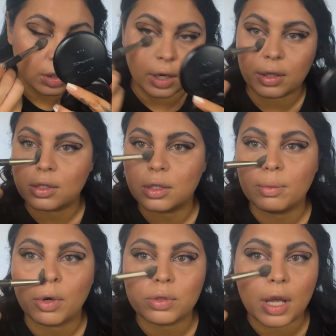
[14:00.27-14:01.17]
This is the
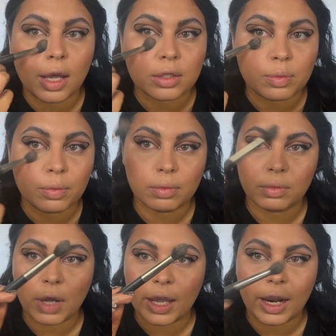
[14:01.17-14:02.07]
most
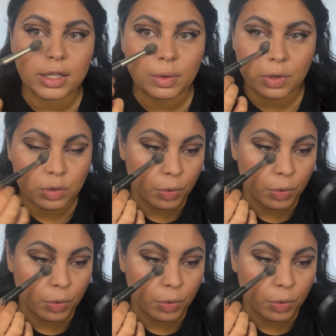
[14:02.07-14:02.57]
I get asked about this